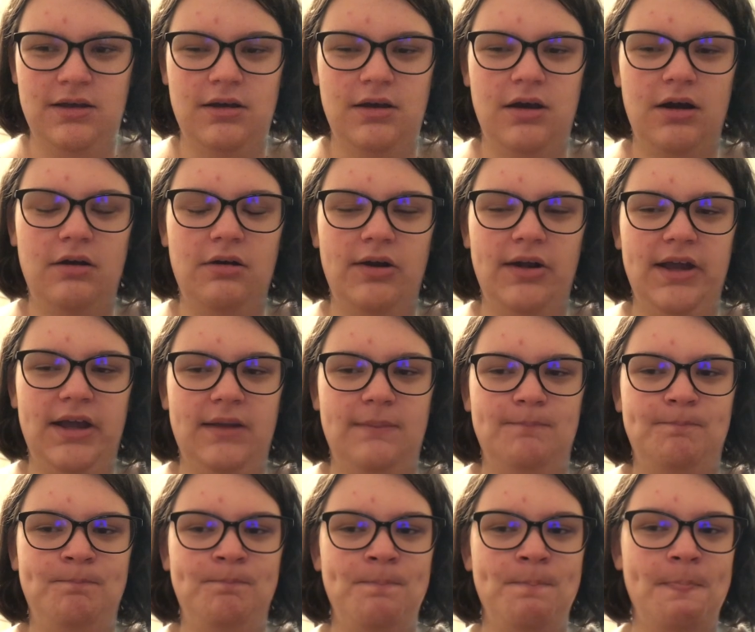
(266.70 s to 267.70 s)
All
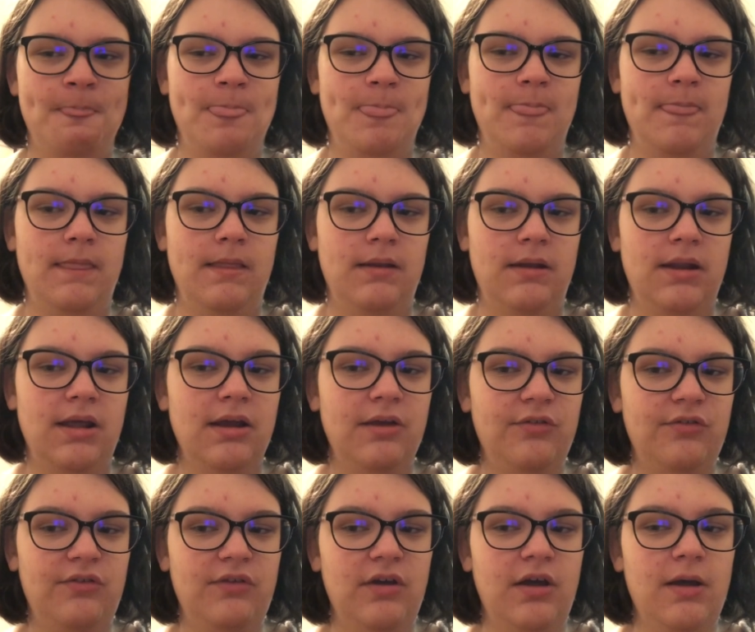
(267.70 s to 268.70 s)
right,
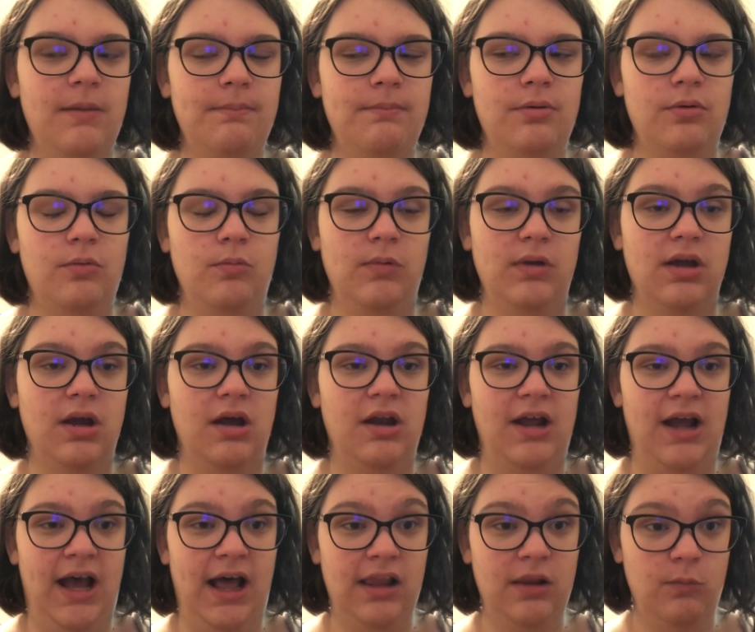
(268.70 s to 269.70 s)
next up, we got
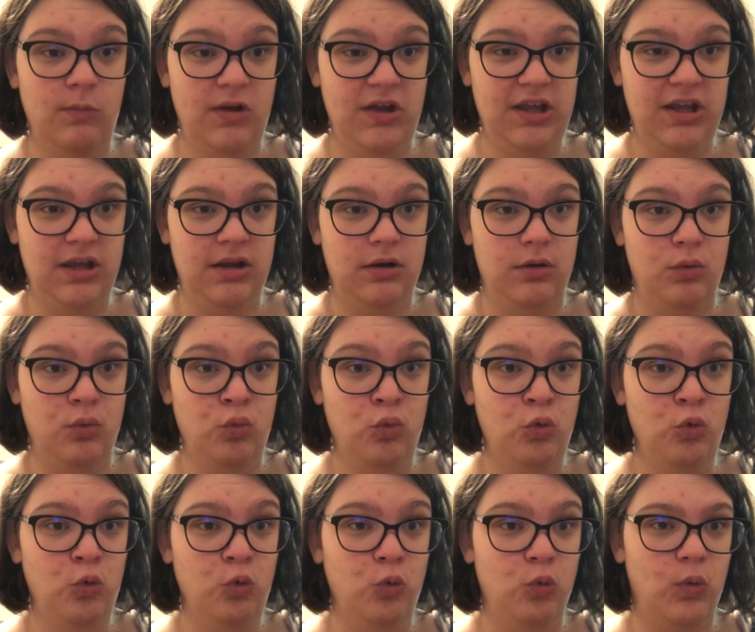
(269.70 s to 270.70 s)
Halloween.
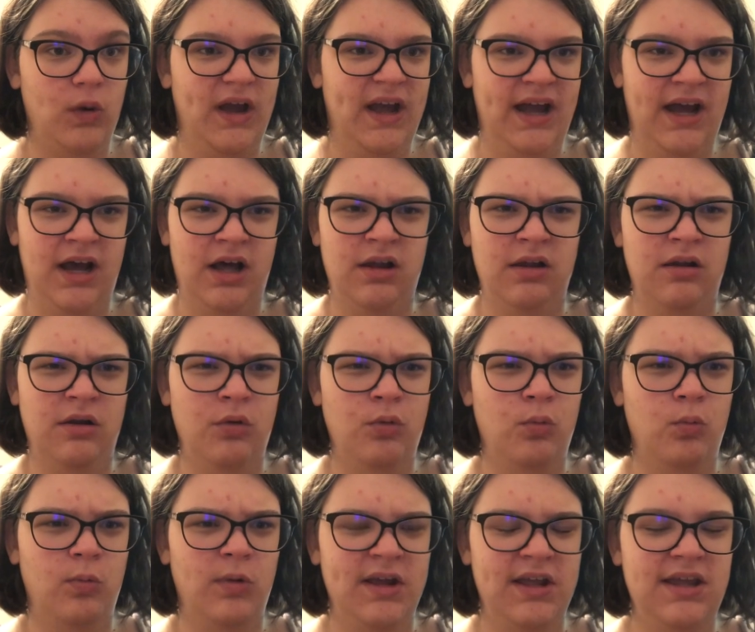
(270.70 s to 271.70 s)
Ooh,
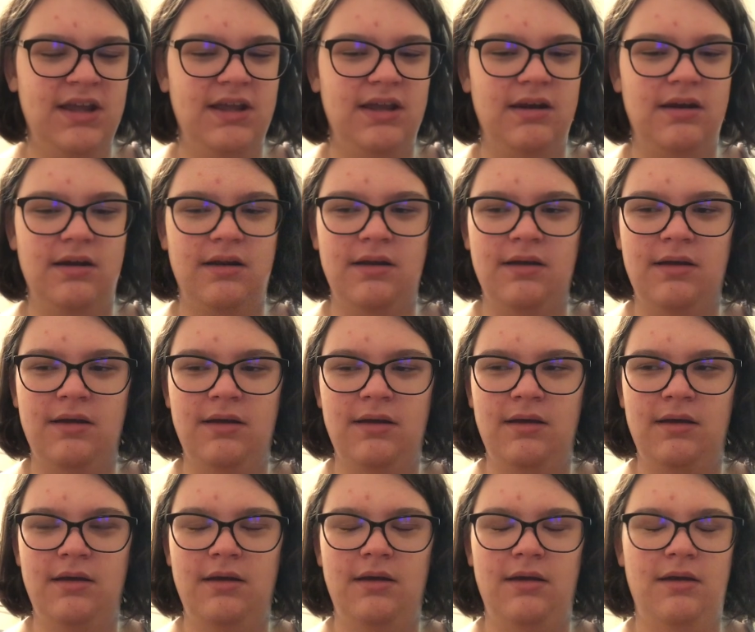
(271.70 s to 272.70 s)
Halloween.
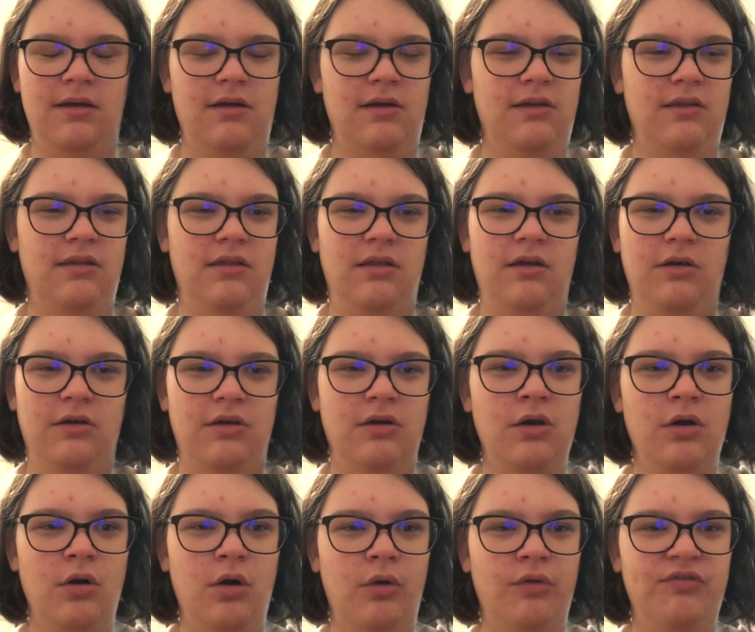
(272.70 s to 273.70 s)
The
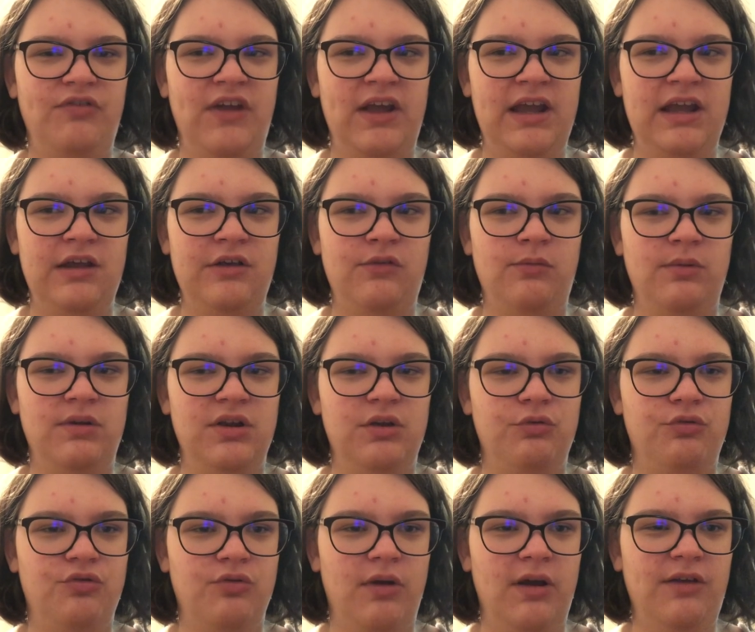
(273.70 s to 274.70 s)
good old days when
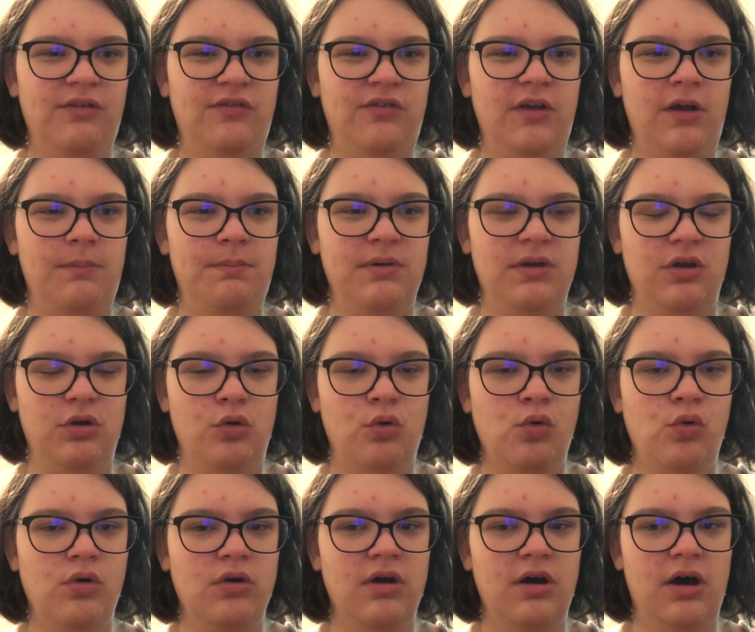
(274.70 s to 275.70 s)
you dress up in
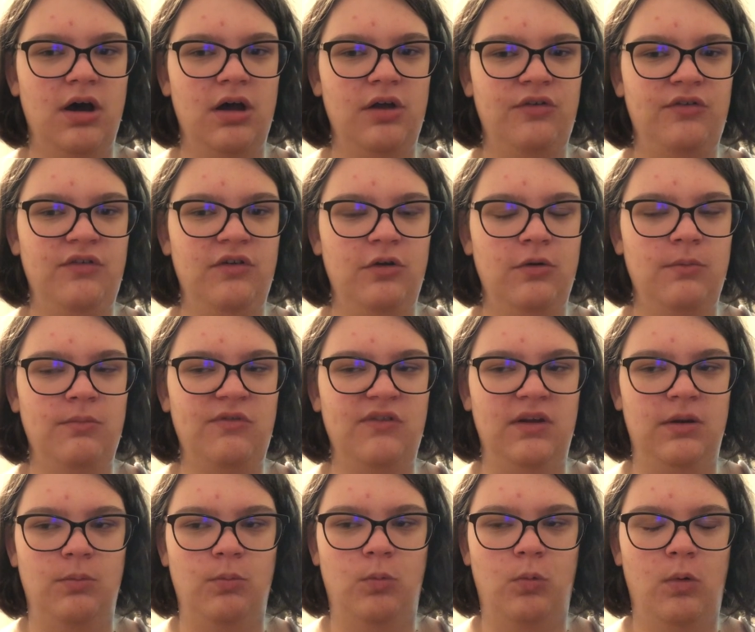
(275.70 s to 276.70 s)
cool costumes
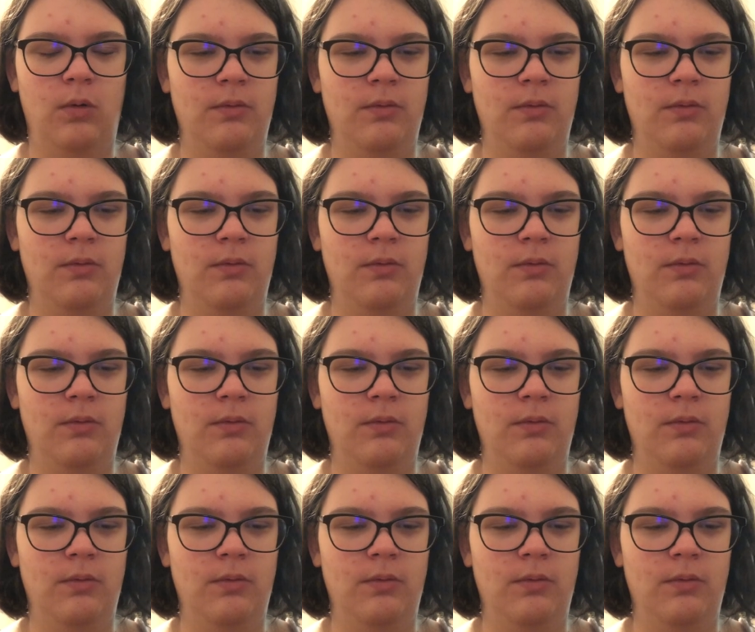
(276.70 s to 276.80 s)
and